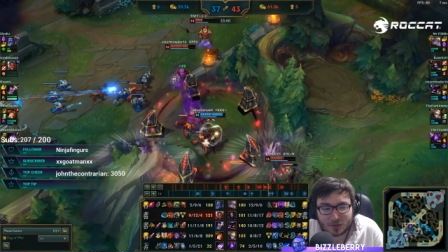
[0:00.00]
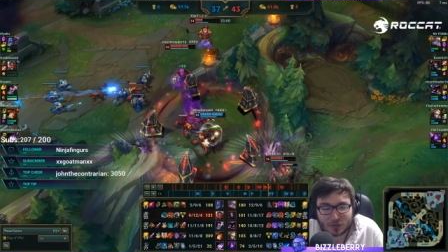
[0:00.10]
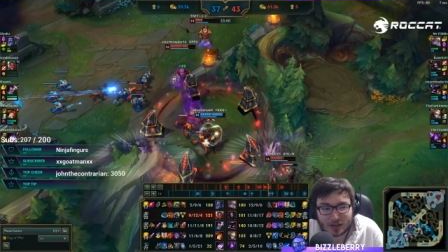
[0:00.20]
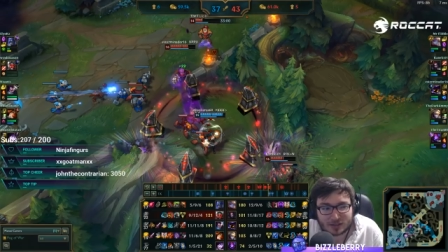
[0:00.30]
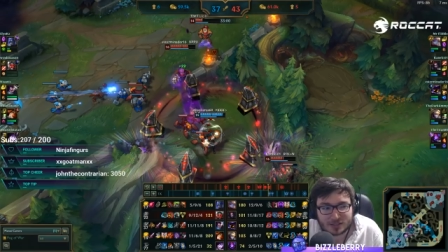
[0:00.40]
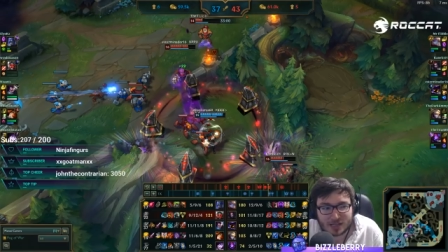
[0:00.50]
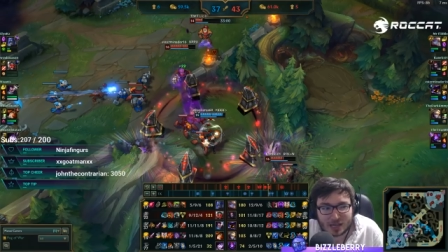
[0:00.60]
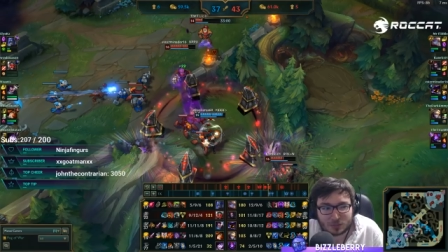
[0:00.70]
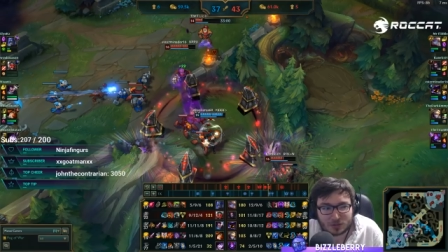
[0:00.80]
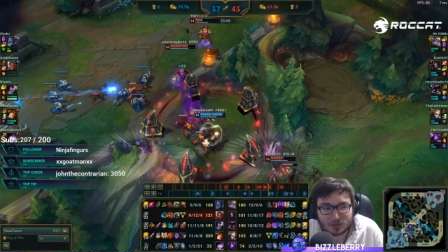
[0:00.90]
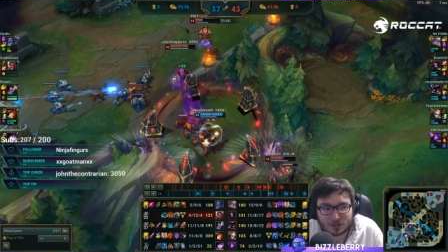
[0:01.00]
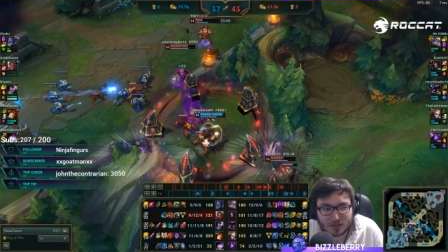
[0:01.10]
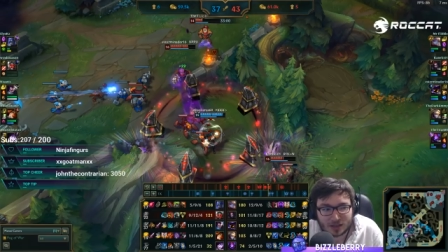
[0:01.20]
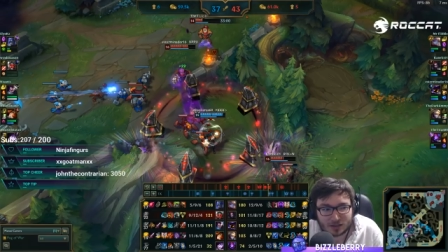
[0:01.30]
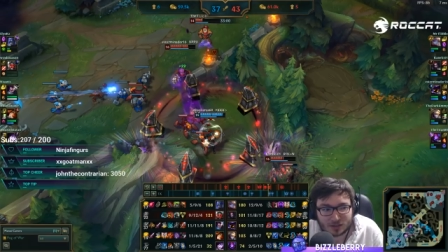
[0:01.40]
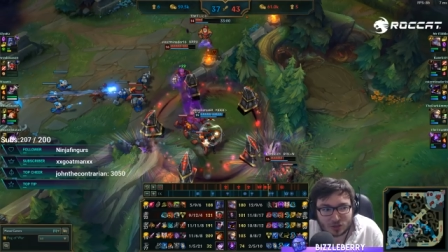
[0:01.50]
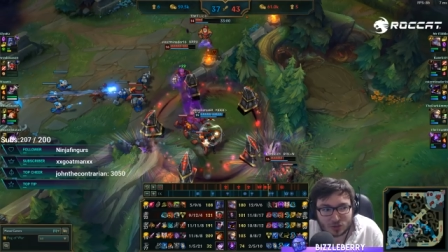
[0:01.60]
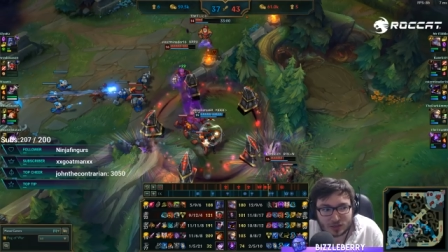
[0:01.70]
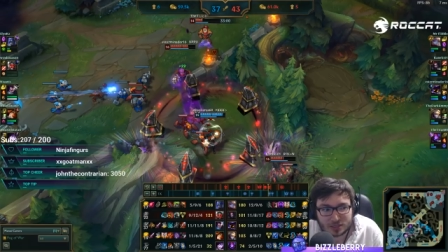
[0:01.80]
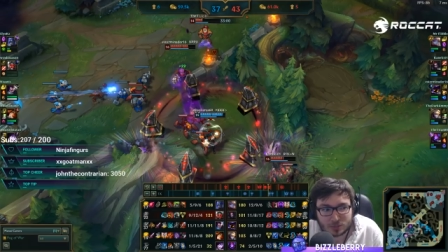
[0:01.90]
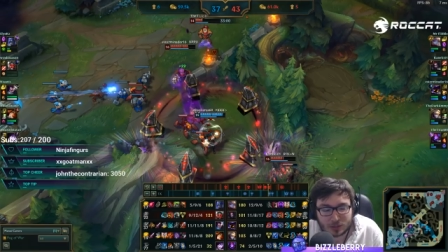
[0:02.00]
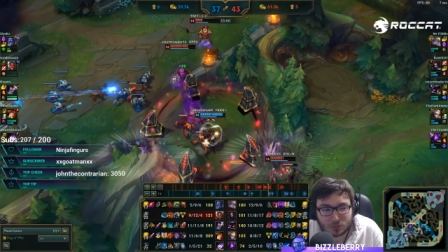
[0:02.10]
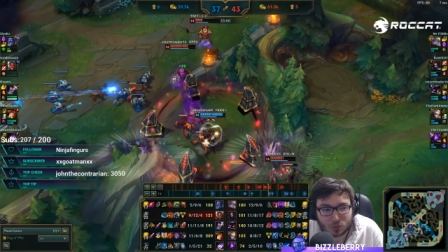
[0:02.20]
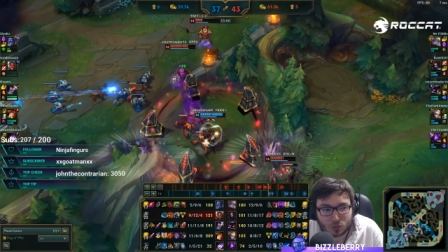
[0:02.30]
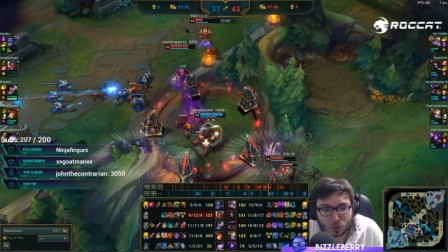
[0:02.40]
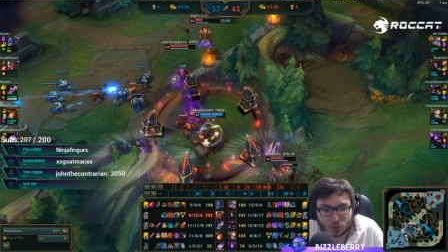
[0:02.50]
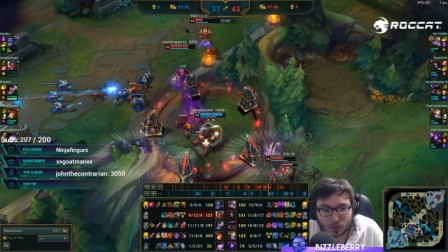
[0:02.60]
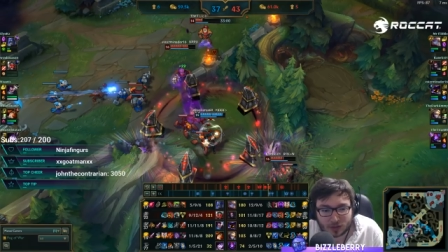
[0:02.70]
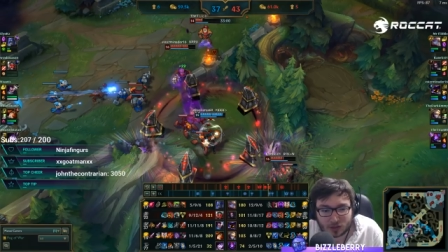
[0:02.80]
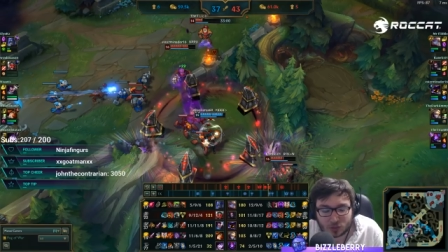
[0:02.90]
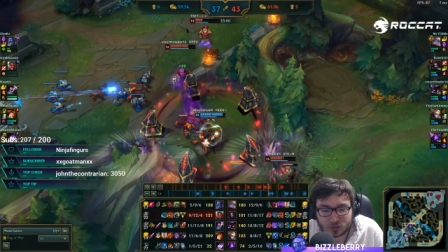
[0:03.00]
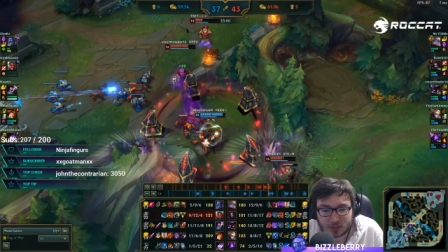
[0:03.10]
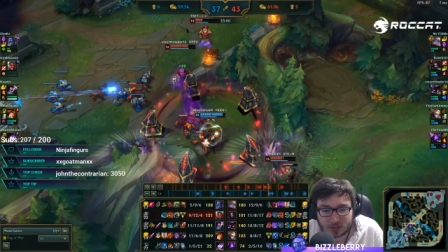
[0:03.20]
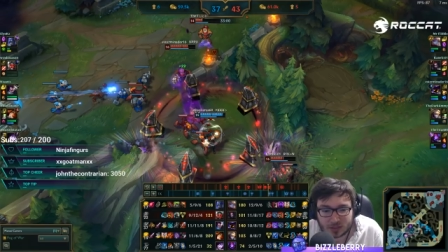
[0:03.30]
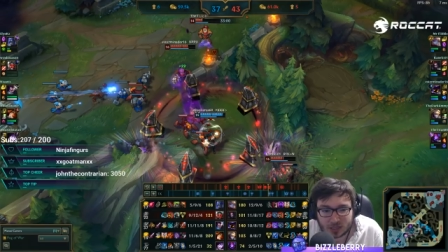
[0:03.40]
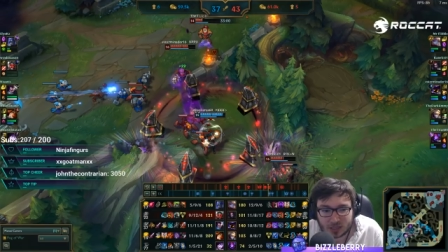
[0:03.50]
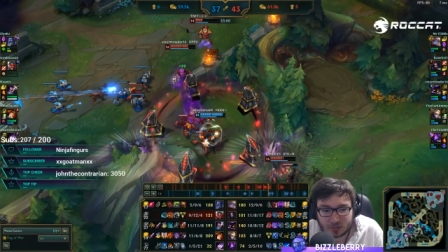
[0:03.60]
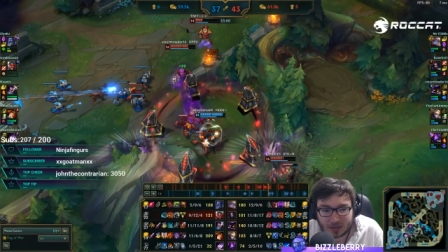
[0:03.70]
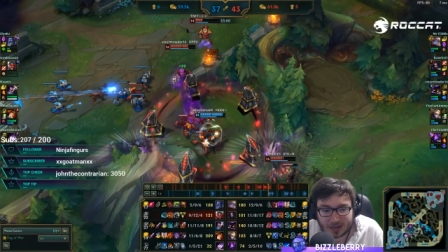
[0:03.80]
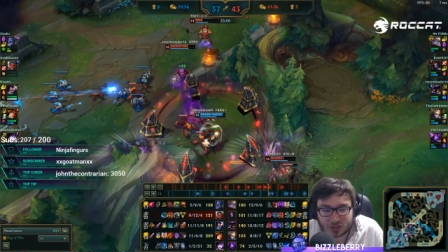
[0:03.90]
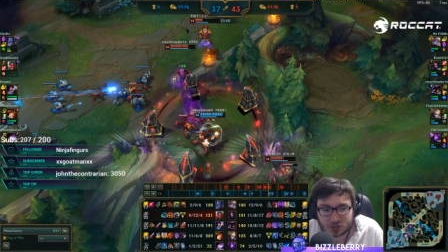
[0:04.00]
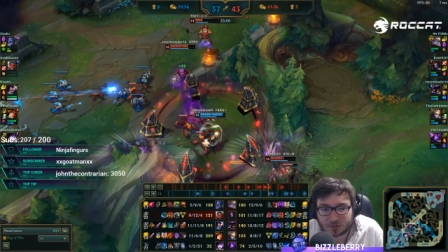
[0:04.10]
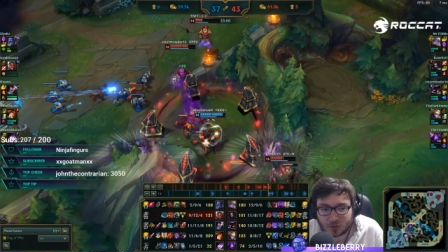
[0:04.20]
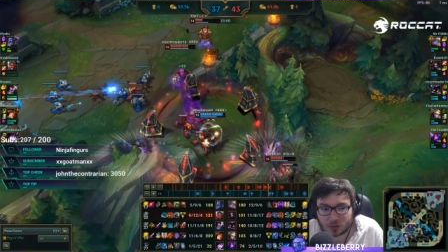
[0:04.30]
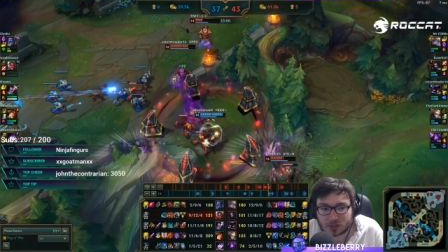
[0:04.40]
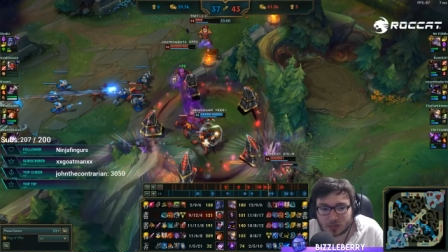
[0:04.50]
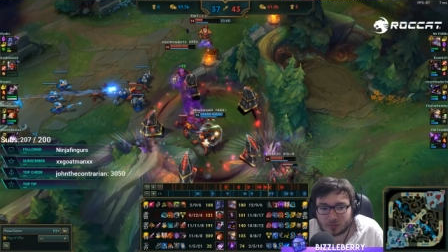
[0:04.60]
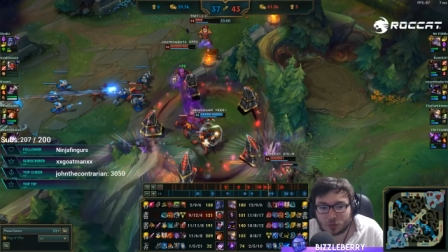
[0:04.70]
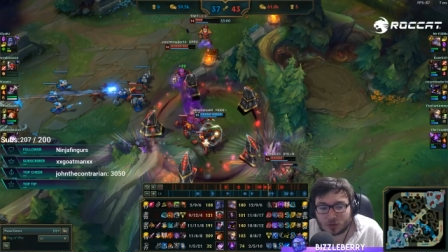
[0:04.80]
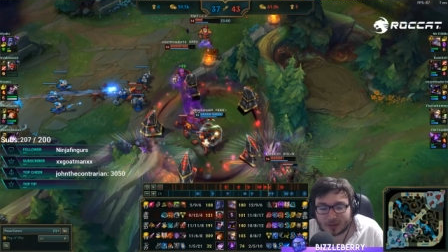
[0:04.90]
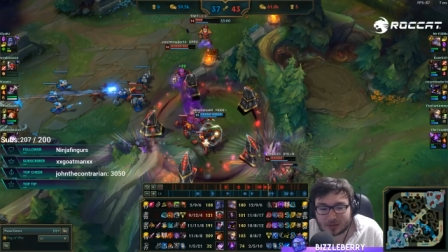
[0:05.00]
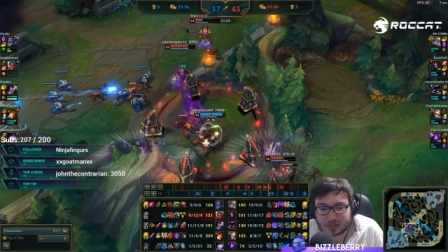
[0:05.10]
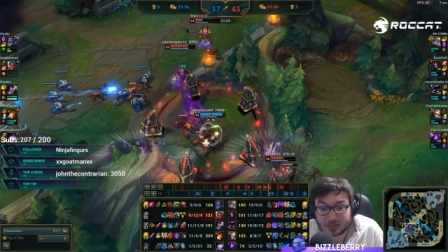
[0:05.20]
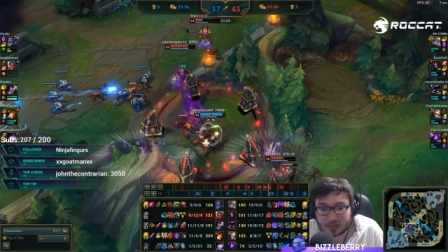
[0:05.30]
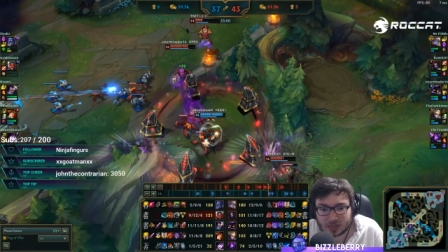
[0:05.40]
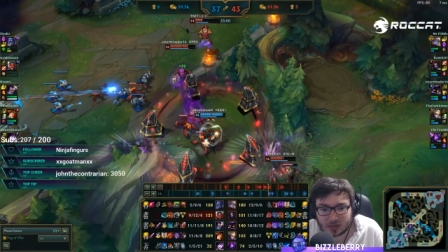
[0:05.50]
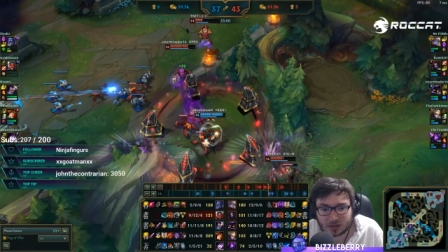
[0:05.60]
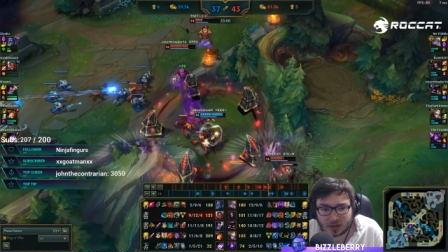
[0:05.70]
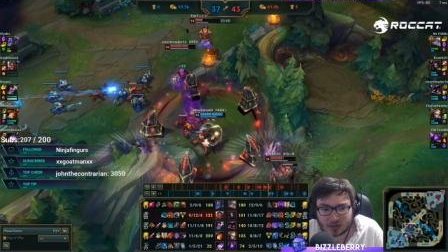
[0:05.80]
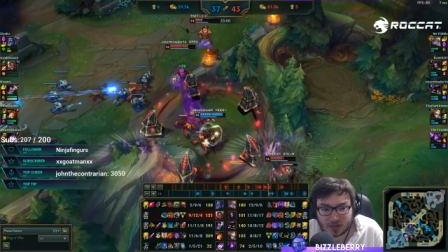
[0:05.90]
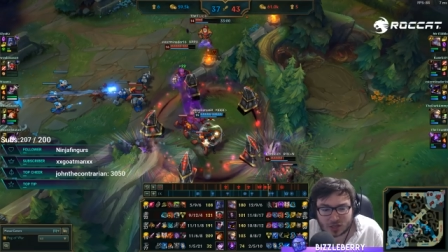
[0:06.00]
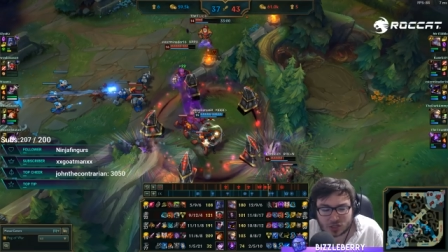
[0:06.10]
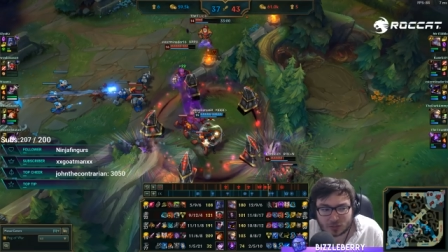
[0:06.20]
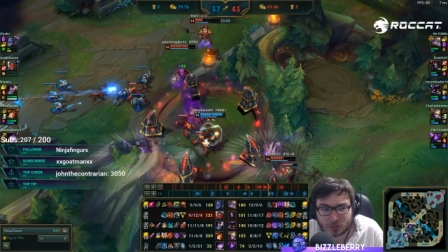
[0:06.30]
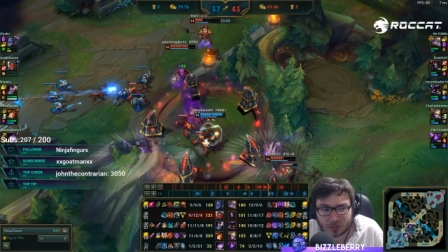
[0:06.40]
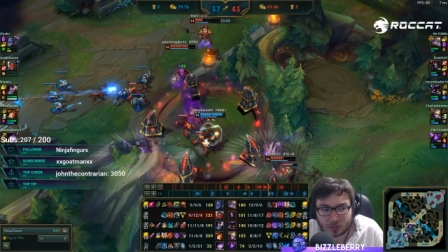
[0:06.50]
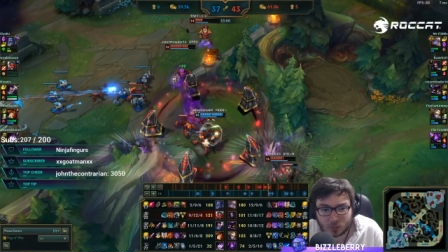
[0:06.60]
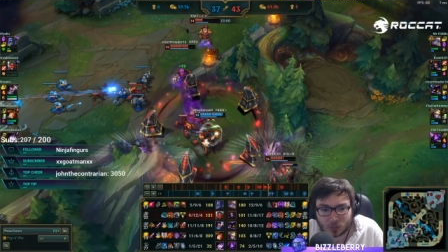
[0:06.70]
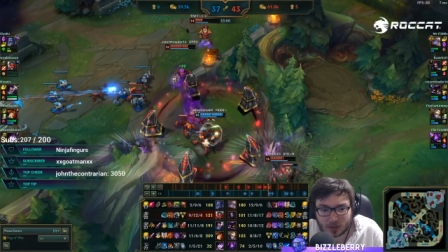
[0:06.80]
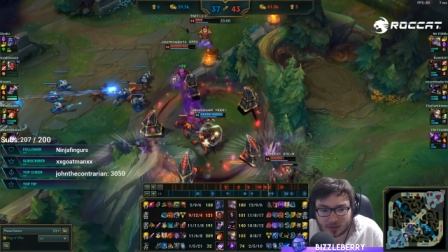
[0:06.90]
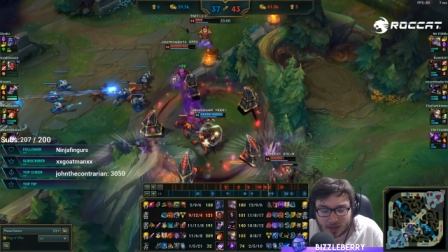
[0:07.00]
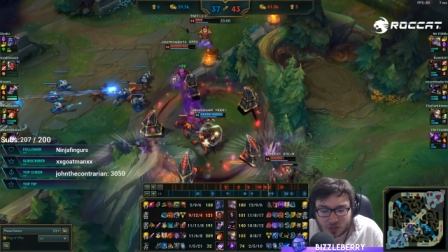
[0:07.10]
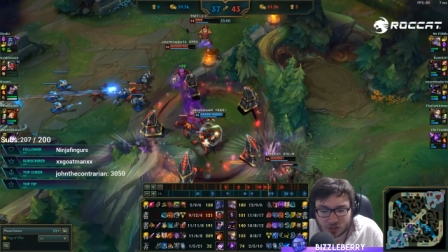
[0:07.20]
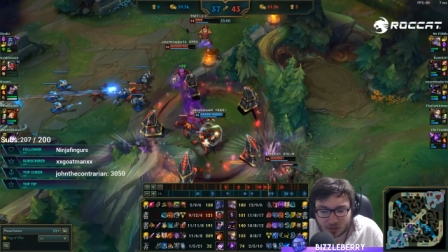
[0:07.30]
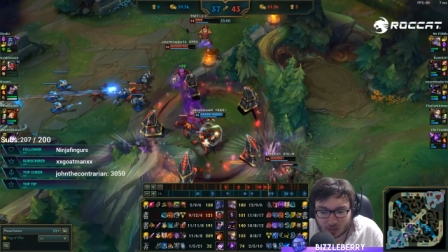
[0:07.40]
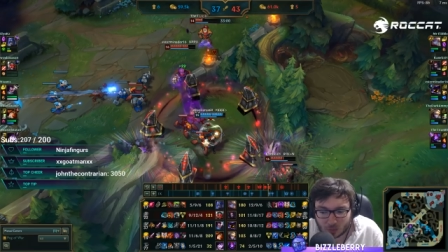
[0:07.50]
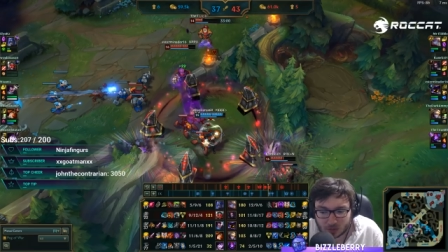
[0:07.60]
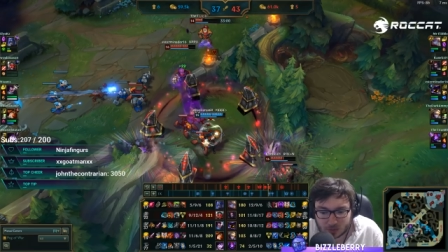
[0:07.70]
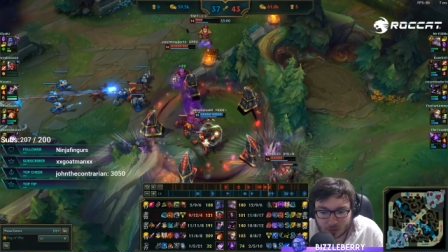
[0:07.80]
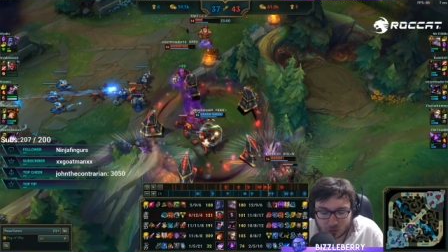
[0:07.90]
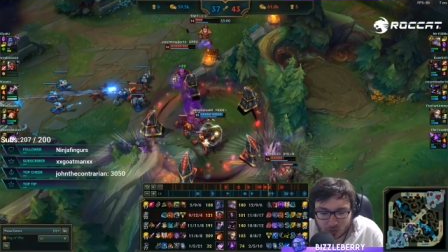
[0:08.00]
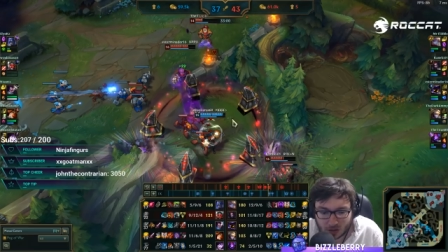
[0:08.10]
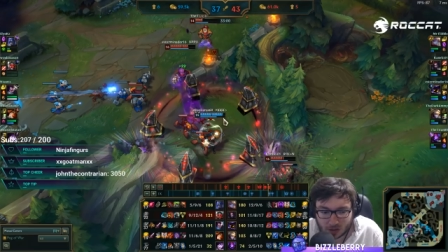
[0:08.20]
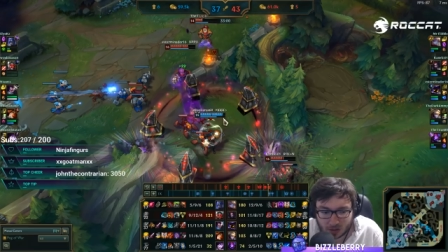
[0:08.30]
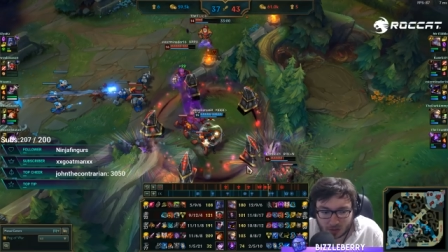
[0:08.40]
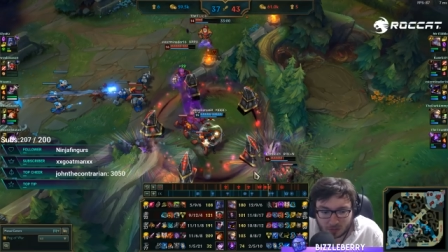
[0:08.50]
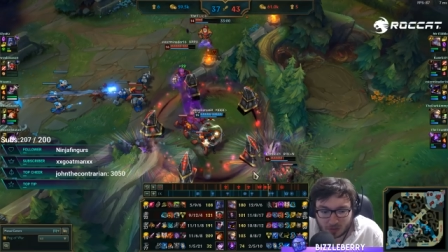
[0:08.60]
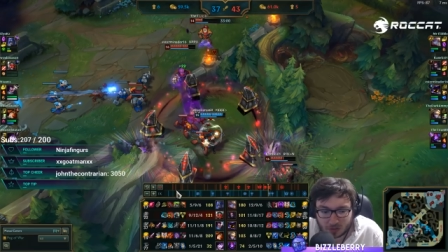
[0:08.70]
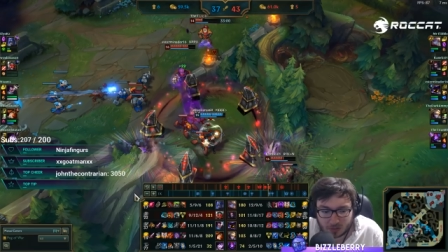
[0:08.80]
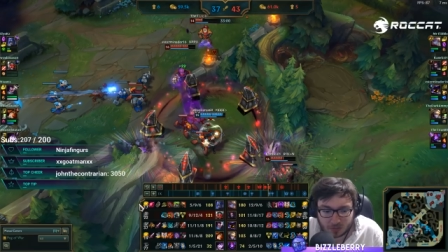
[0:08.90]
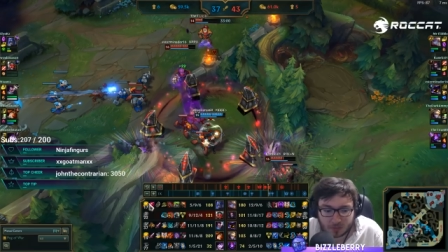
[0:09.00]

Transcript: If that doesn't happen, then you need to be more of like a utility mage, focusing more about CCing and catching up to people and catching at that one special target kind of thing.